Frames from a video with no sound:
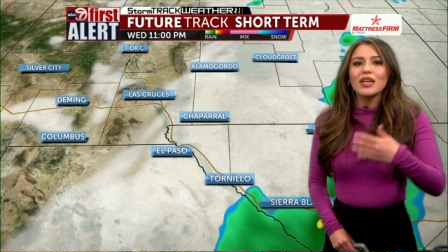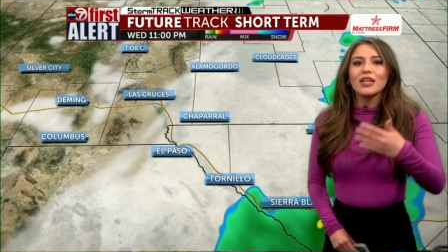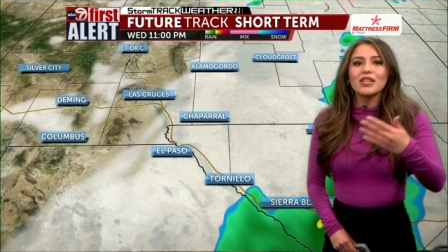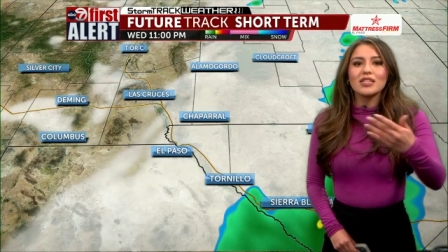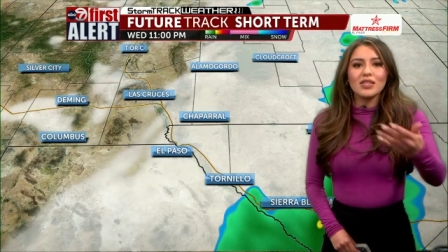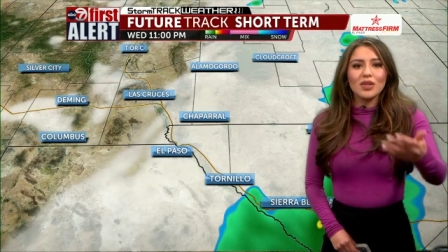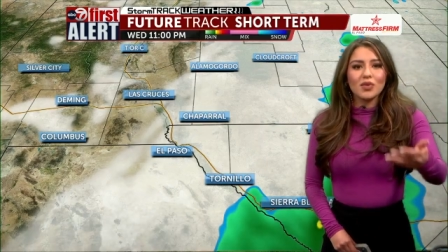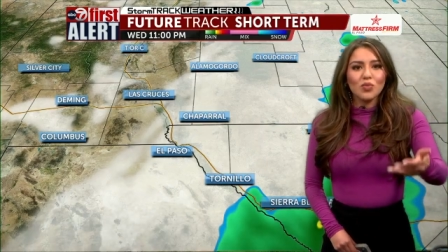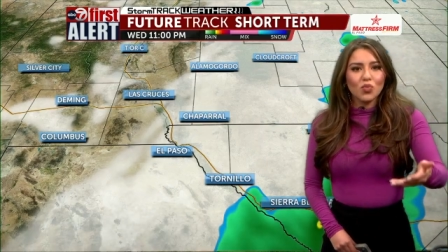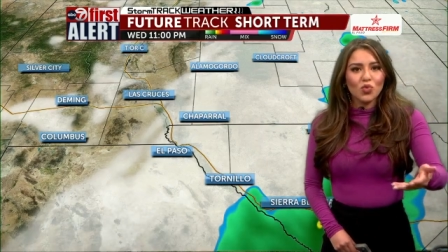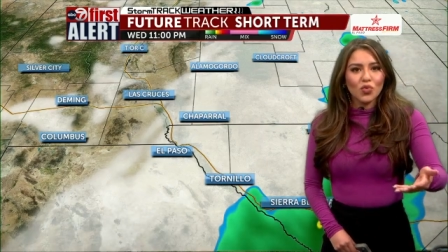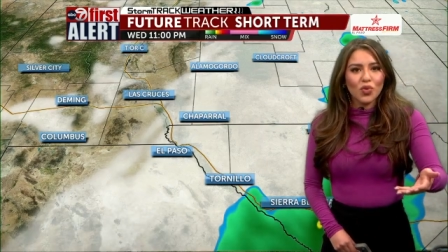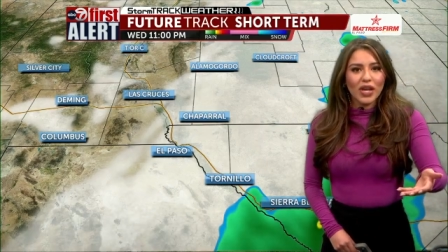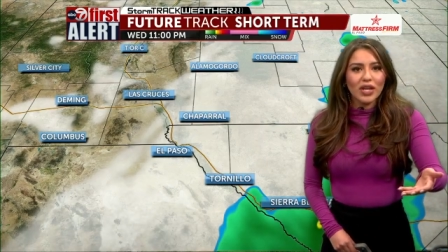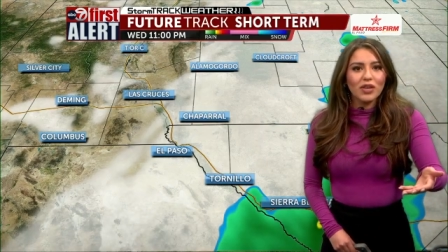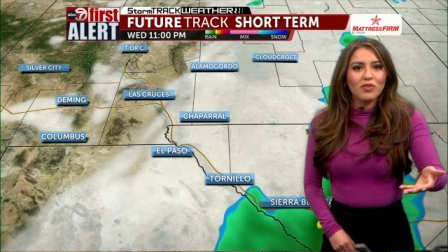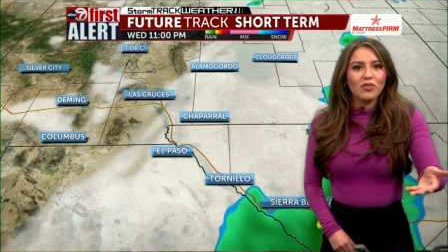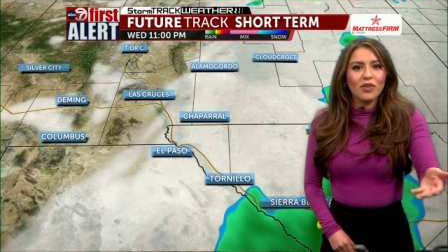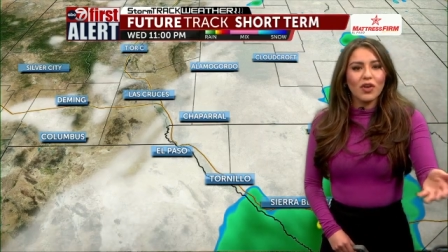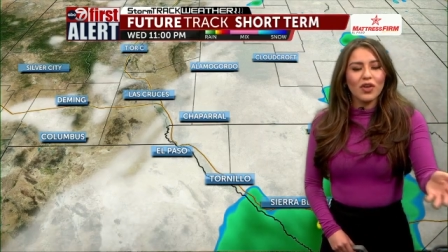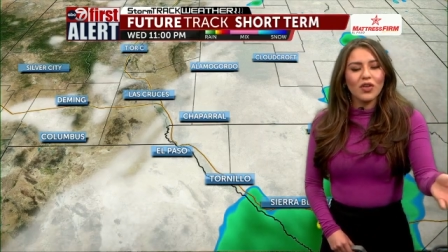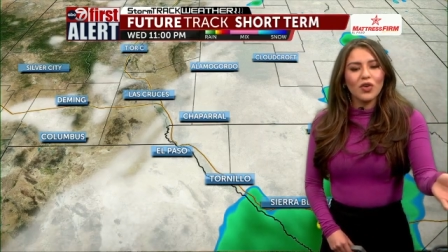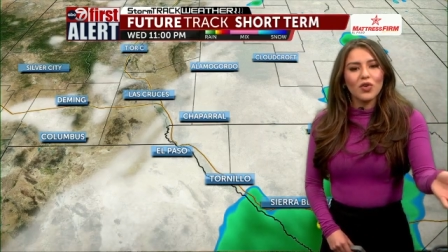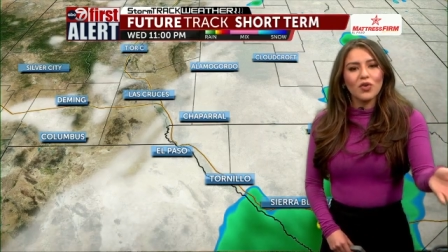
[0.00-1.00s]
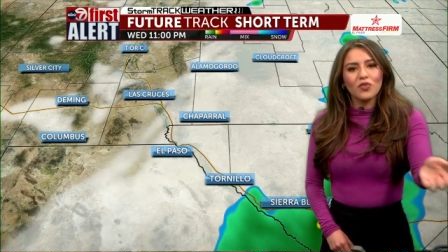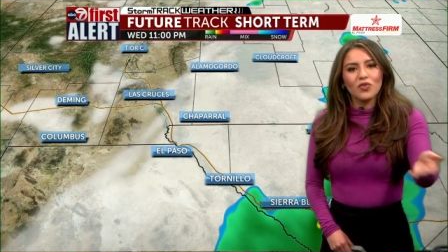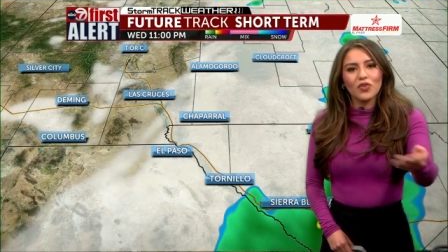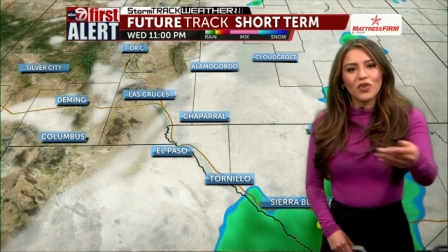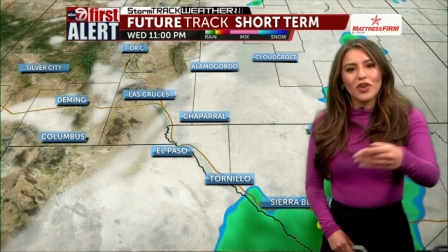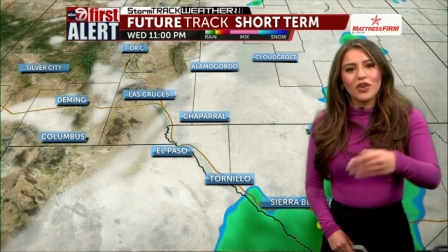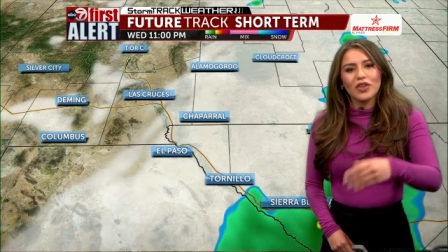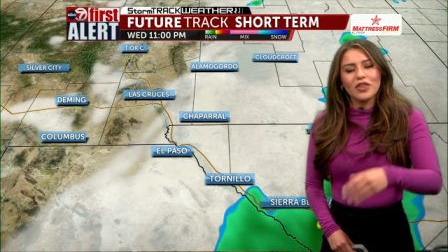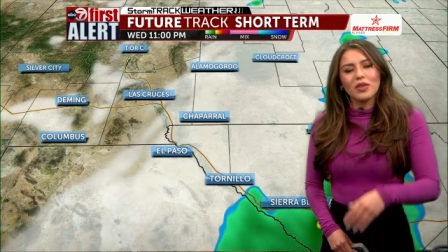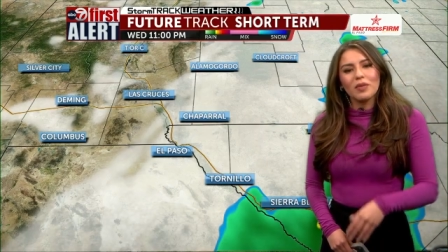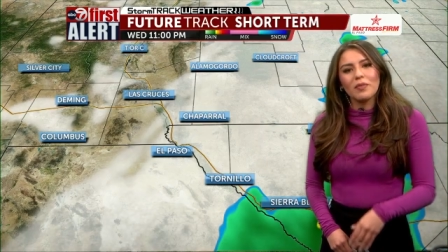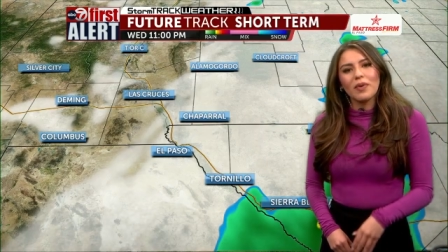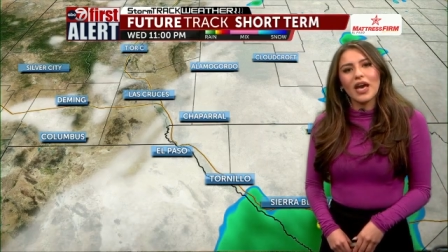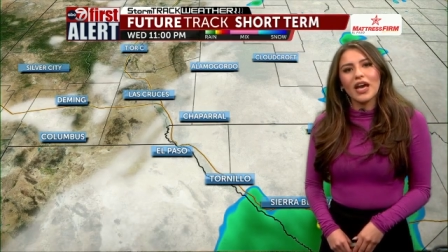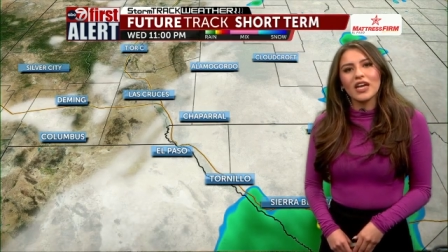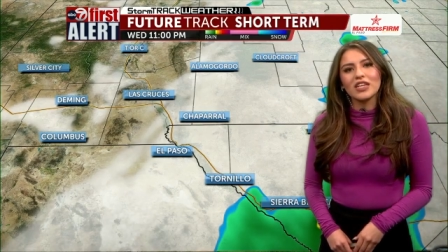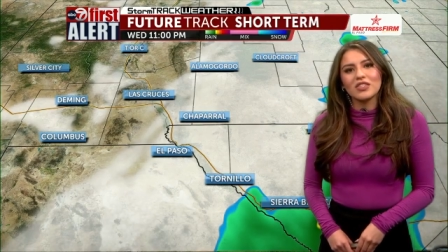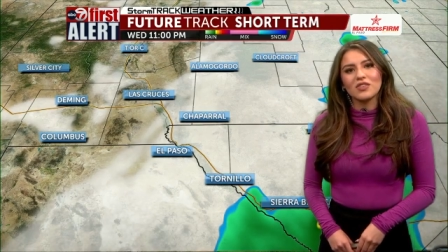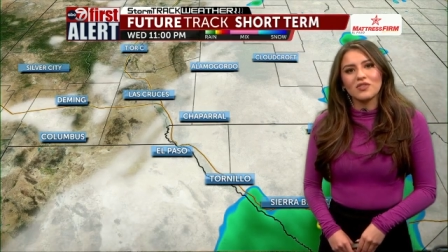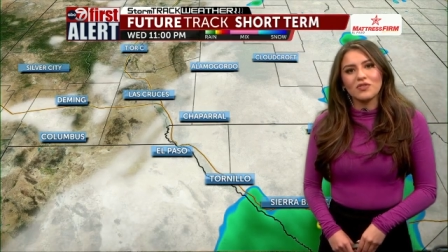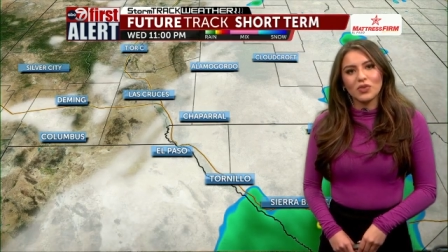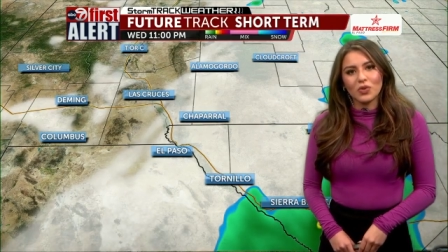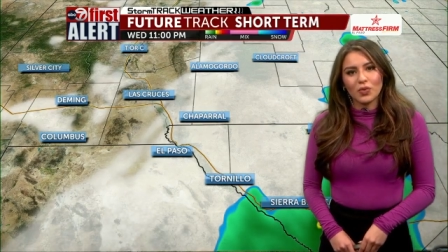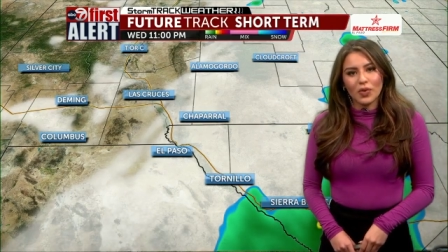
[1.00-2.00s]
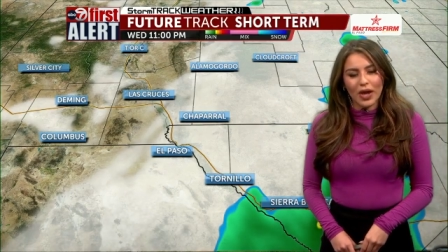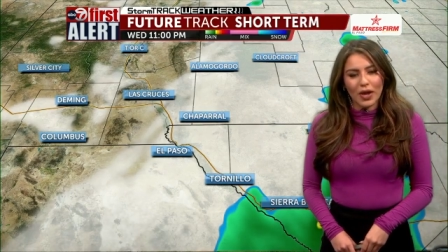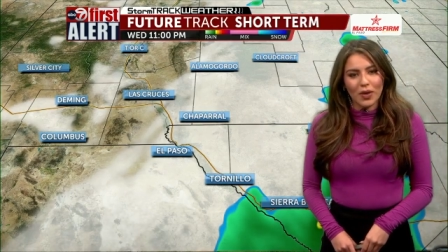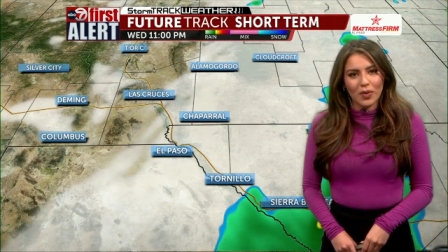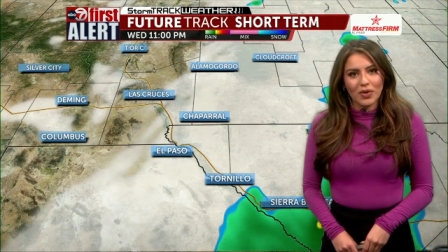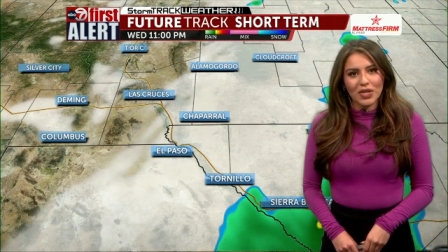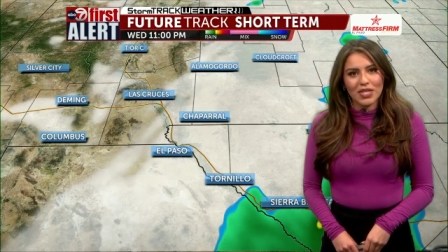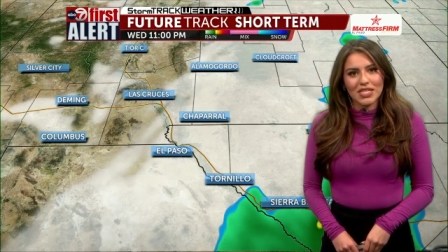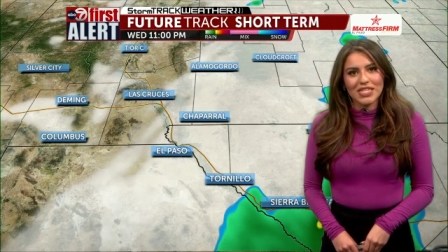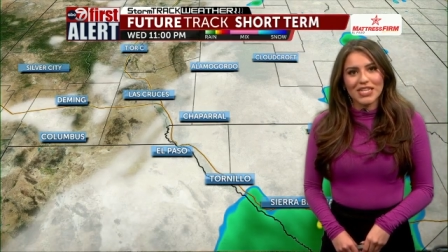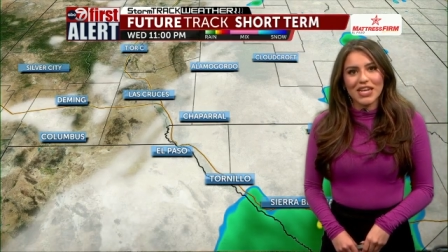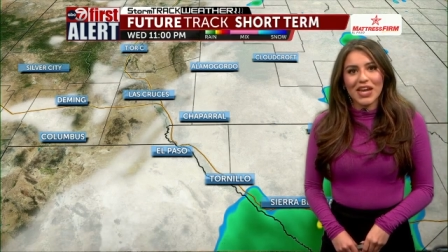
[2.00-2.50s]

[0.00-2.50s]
some rainfall over the past few hours.